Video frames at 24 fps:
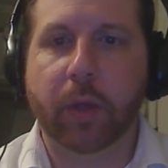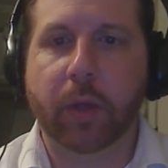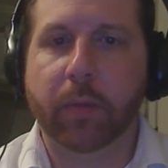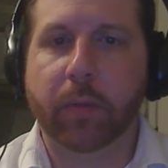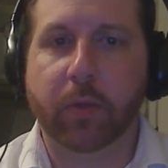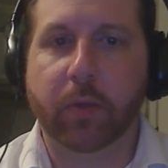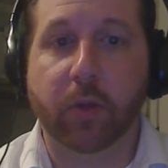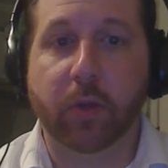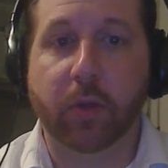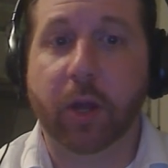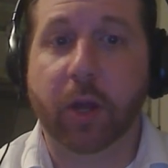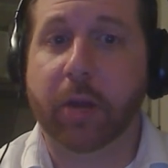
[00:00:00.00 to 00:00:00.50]

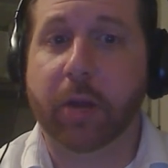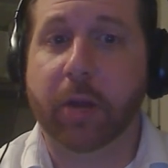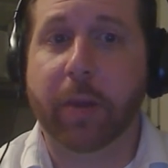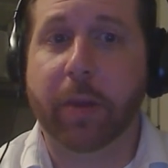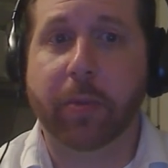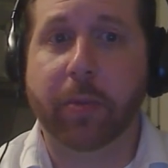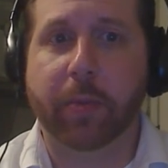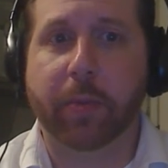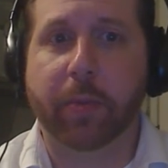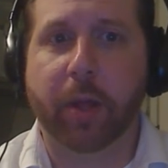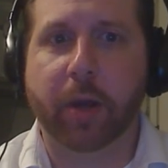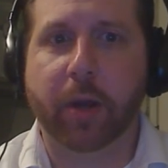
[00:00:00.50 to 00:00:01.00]
Still not going to be
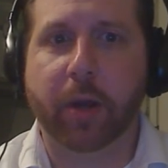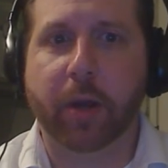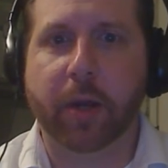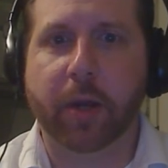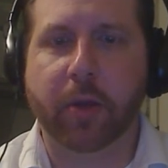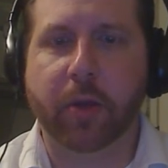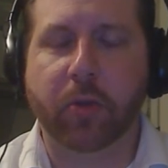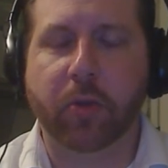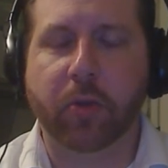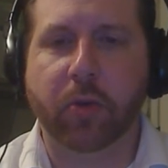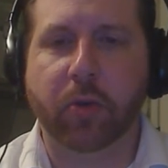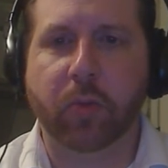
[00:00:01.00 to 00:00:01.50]
able to block
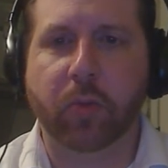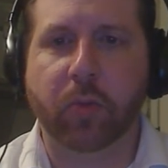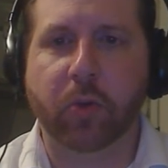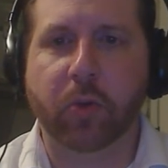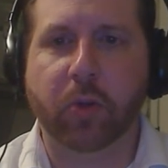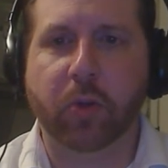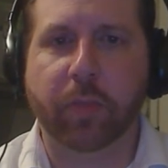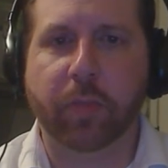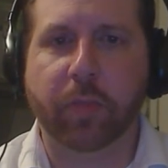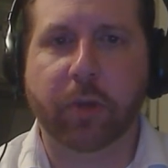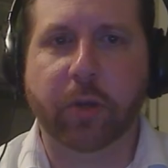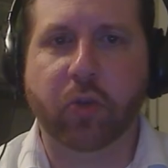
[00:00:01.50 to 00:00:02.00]
next turn, which
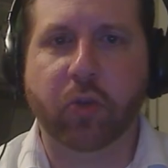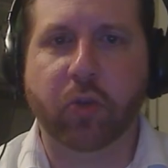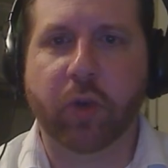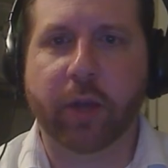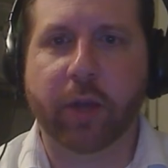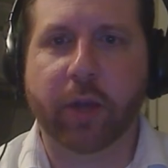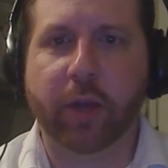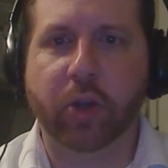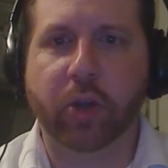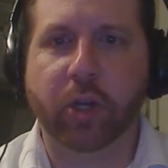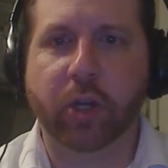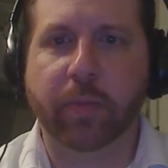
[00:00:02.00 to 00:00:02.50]
is a bit
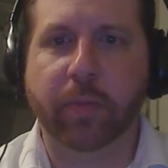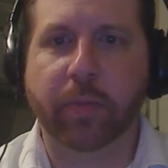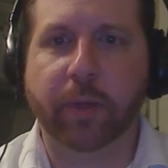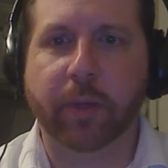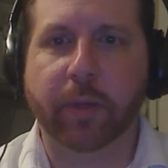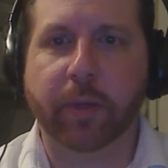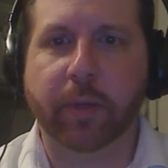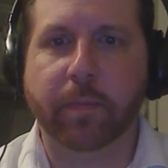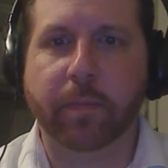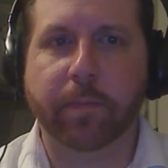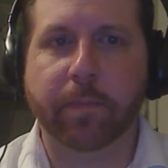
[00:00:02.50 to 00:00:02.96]
tragic, but...